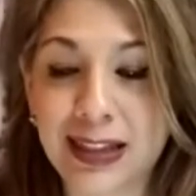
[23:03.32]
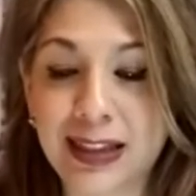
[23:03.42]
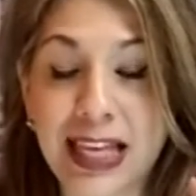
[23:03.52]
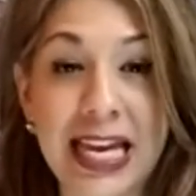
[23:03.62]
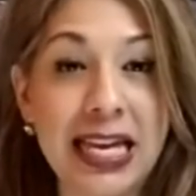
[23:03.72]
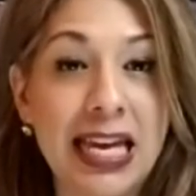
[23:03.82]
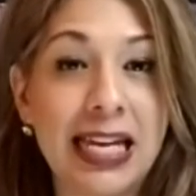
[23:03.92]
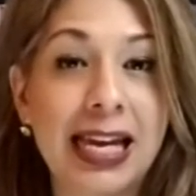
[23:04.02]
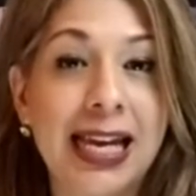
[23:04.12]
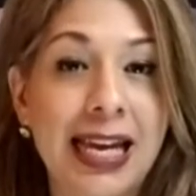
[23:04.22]
thinking
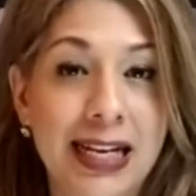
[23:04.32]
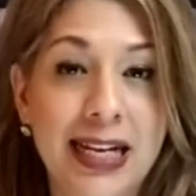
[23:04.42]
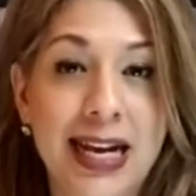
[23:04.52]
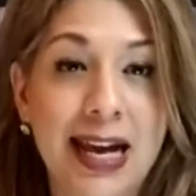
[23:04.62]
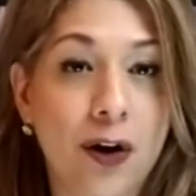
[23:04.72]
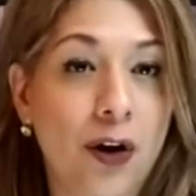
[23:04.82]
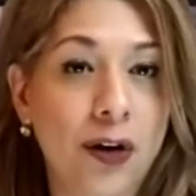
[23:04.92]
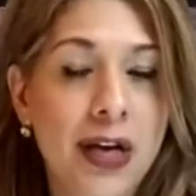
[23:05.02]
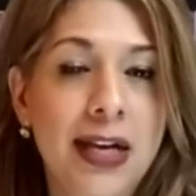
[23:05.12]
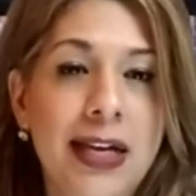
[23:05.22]
in it at
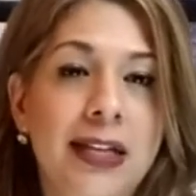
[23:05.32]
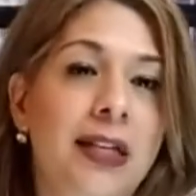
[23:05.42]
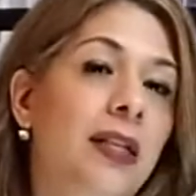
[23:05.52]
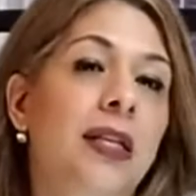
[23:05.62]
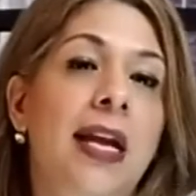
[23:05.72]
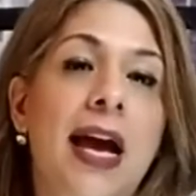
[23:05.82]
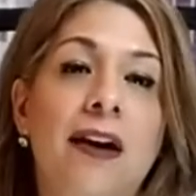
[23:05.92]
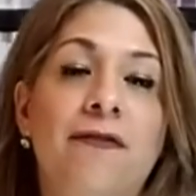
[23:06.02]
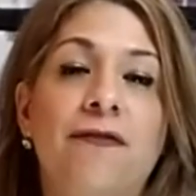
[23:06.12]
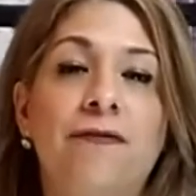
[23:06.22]
all. It doesn't
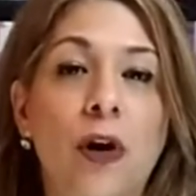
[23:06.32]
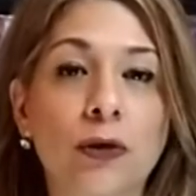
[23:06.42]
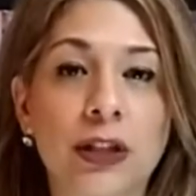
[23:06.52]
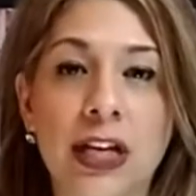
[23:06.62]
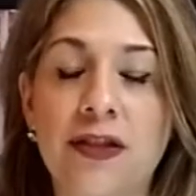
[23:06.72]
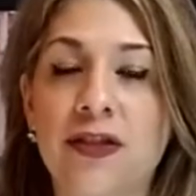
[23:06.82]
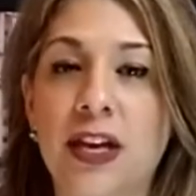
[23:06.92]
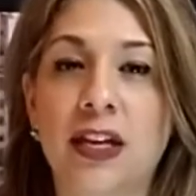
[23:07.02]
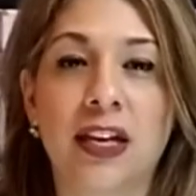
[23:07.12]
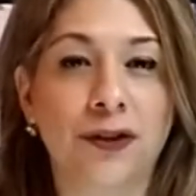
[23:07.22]
have faulty
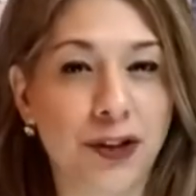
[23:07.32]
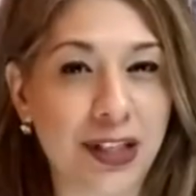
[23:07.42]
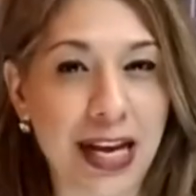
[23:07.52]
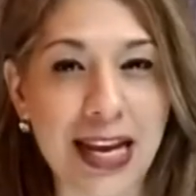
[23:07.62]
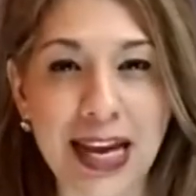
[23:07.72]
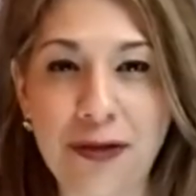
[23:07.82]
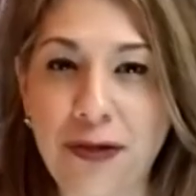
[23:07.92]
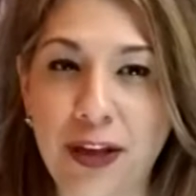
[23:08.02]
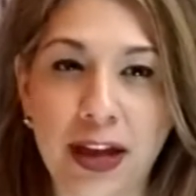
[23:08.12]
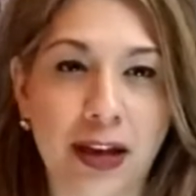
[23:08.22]
thinking,
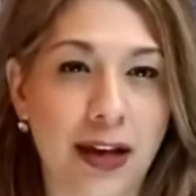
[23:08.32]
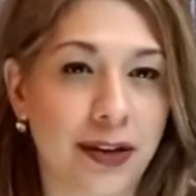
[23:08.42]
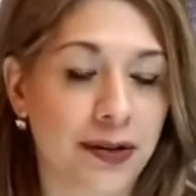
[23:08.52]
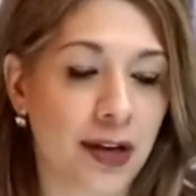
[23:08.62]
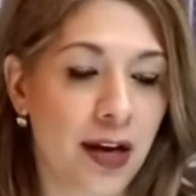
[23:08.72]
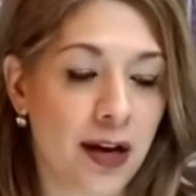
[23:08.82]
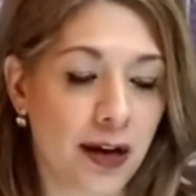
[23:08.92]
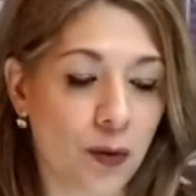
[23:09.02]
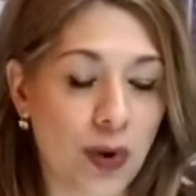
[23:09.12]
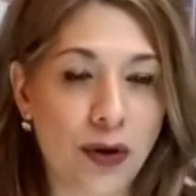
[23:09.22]
stinking thinking, as
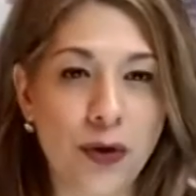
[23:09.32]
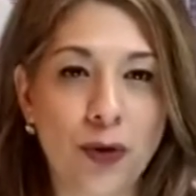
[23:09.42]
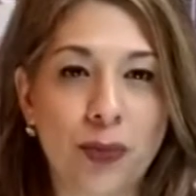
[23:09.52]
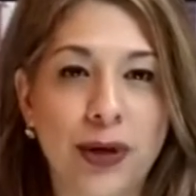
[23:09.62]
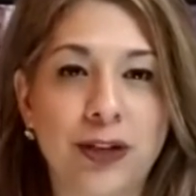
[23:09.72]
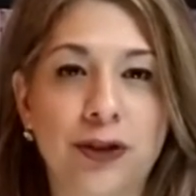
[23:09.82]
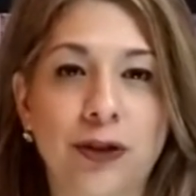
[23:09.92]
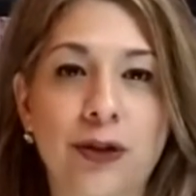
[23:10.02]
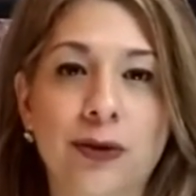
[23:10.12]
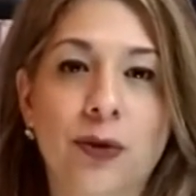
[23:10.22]
a well-known preacher
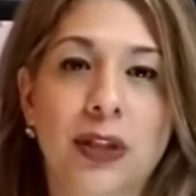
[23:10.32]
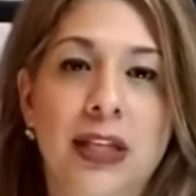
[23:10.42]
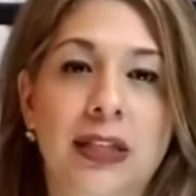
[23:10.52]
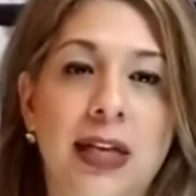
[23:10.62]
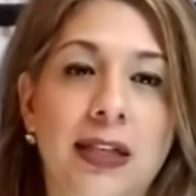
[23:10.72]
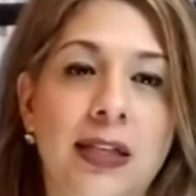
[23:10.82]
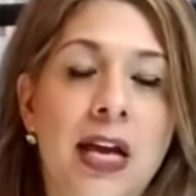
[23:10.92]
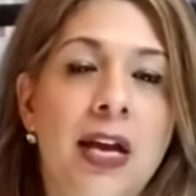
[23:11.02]
usually says.